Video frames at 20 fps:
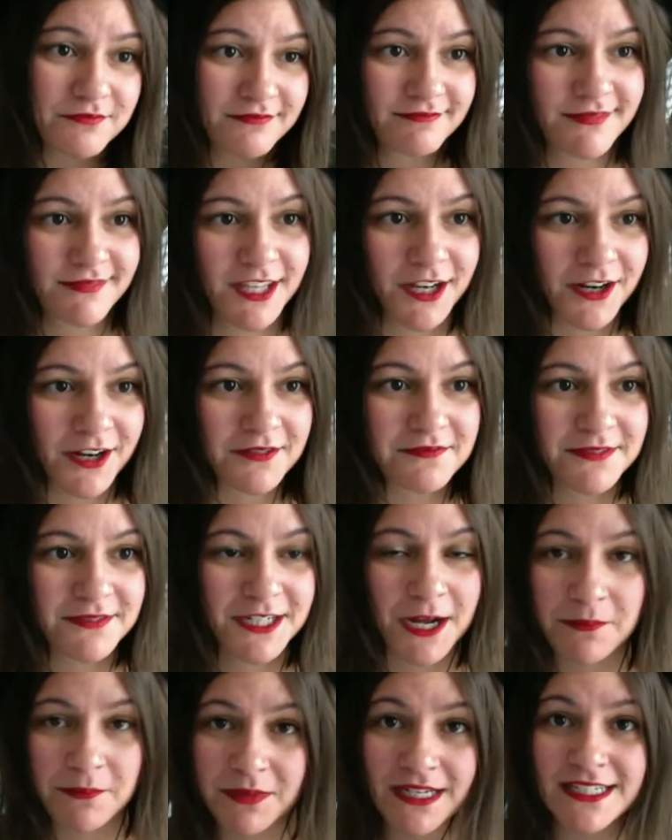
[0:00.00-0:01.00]
you know
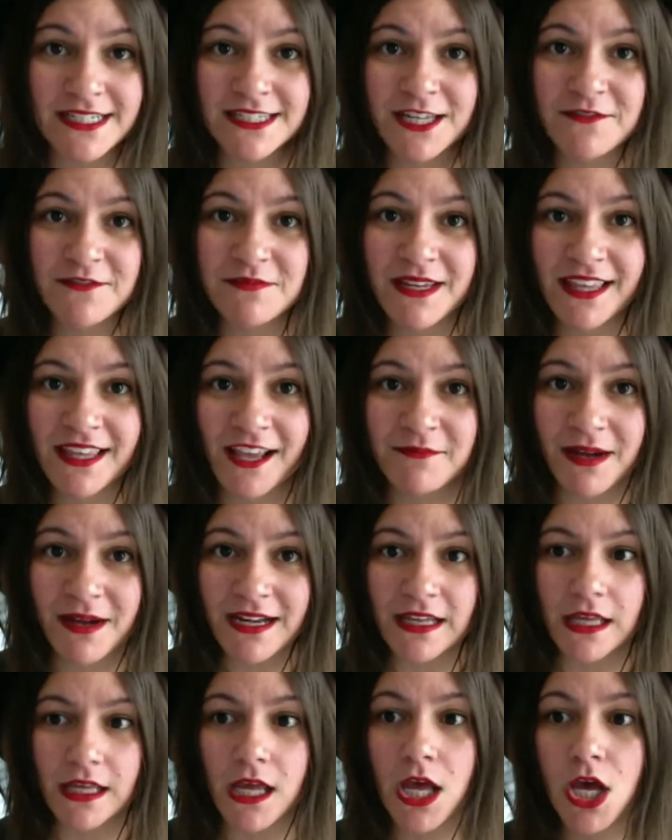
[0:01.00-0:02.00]
companies love making
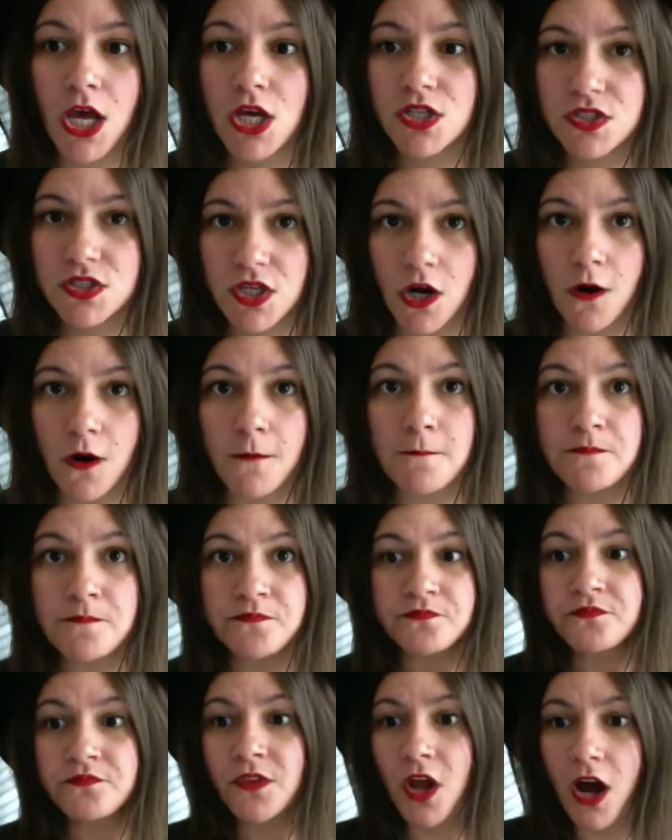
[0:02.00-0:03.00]
money so
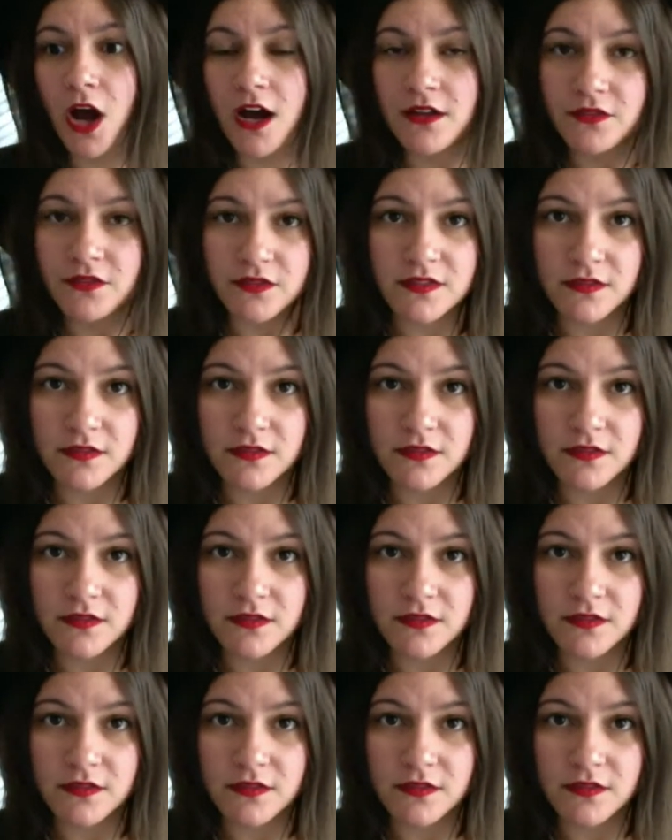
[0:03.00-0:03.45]
uh,